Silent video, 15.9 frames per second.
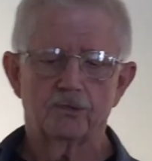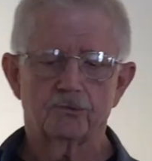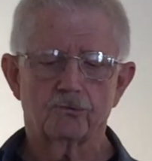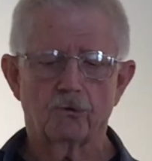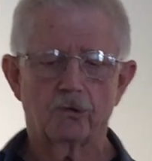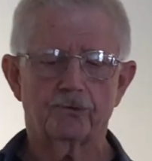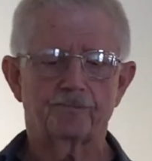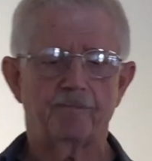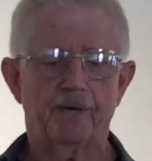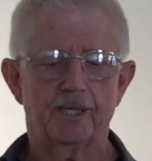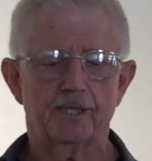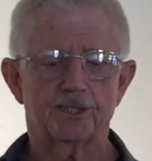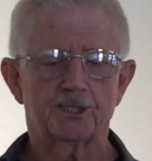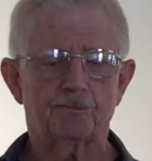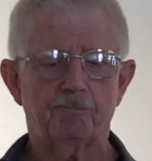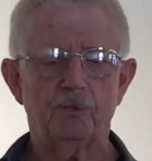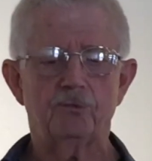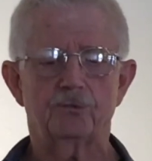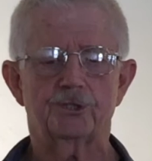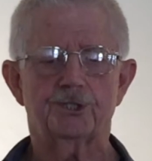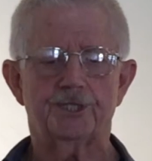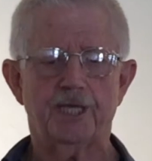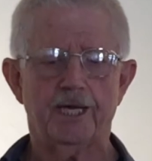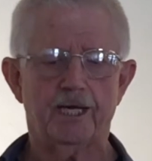Dwarfed by the
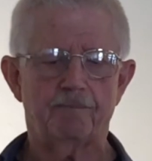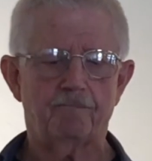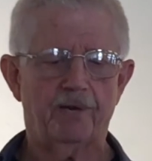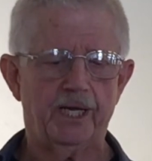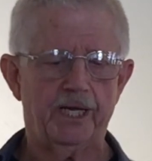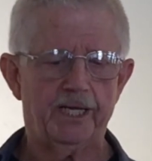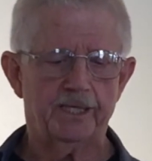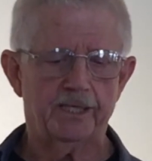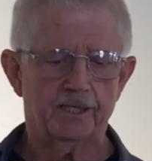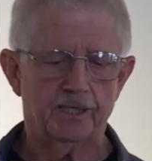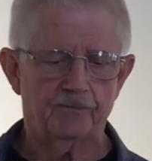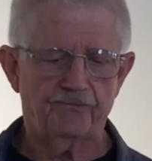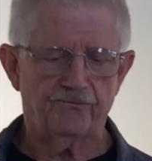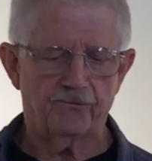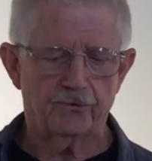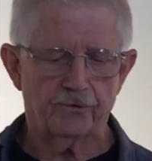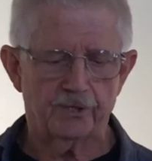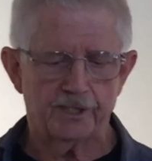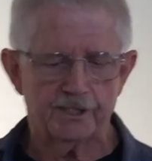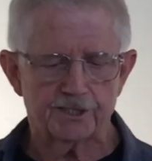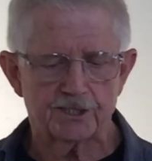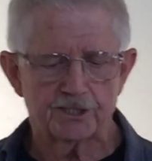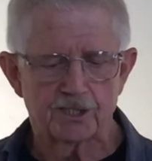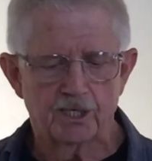spruce Dad planted in the
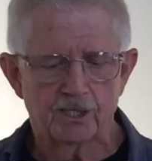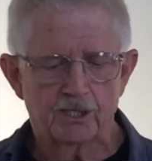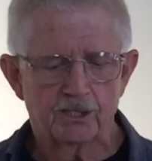40s,